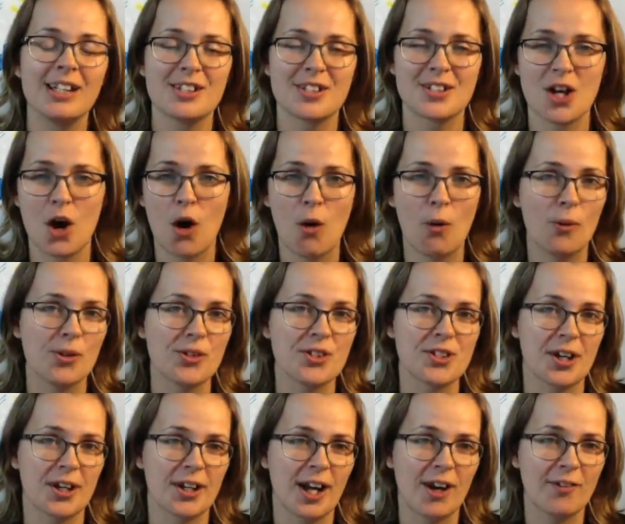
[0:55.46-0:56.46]
So we'll
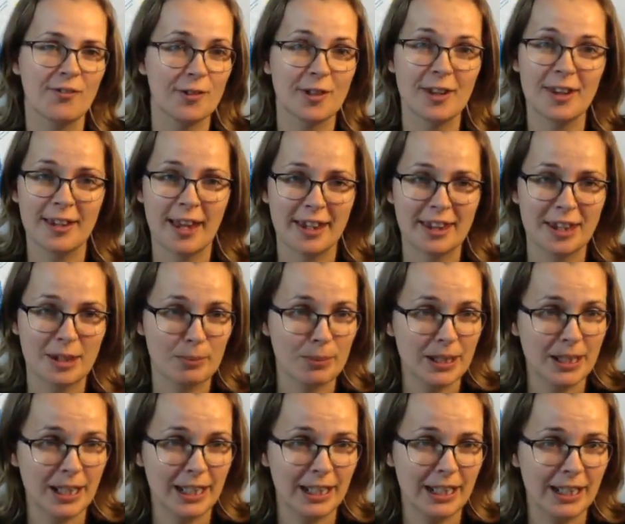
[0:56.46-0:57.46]
start off with at the
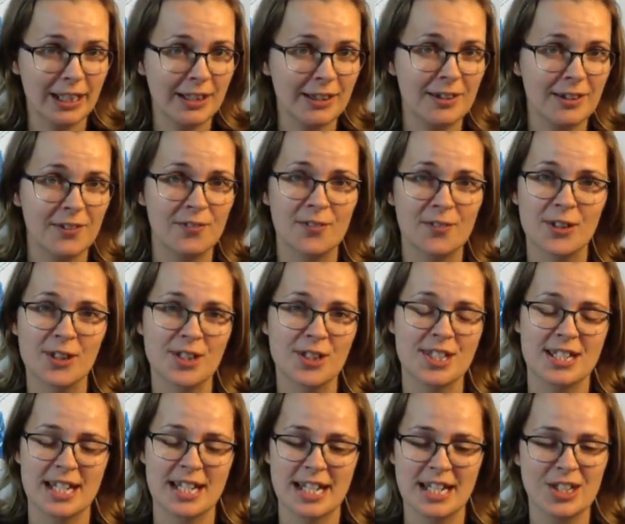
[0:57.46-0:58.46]
beginning. The
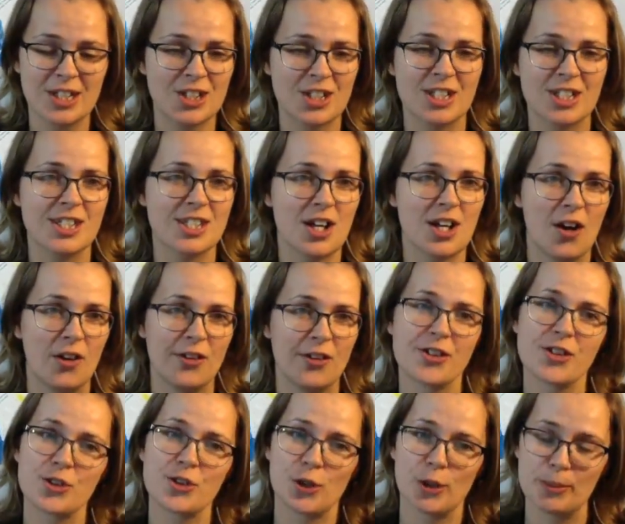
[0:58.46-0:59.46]
first stage is
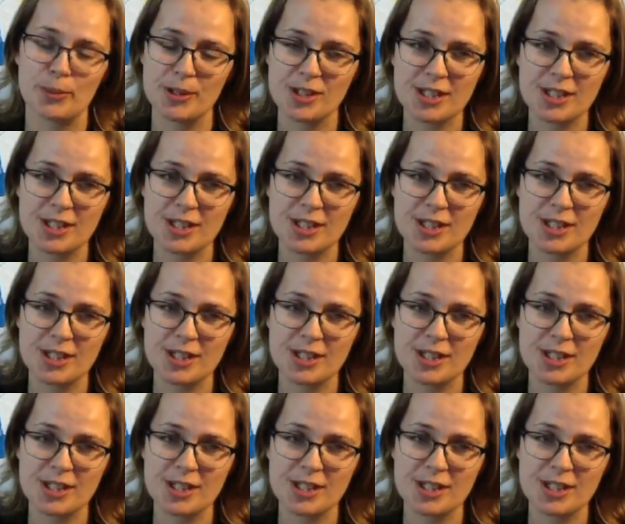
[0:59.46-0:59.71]
called the scribble